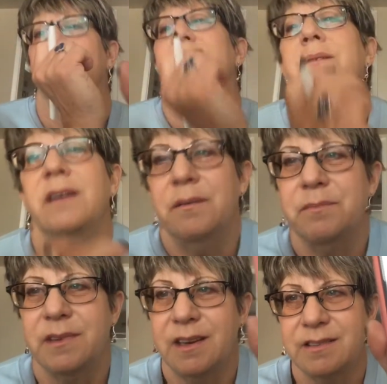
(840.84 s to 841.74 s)
I
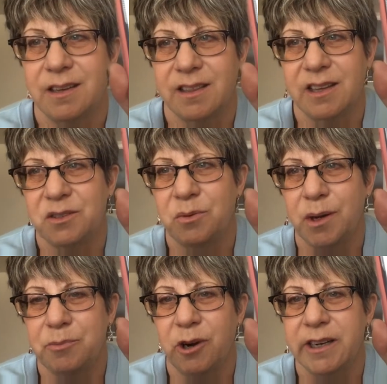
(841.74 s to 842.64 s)
am guessing that
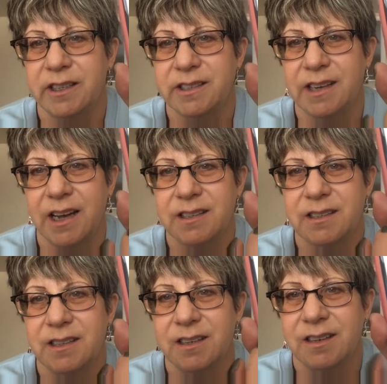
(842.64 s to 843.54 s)
swipe right is next.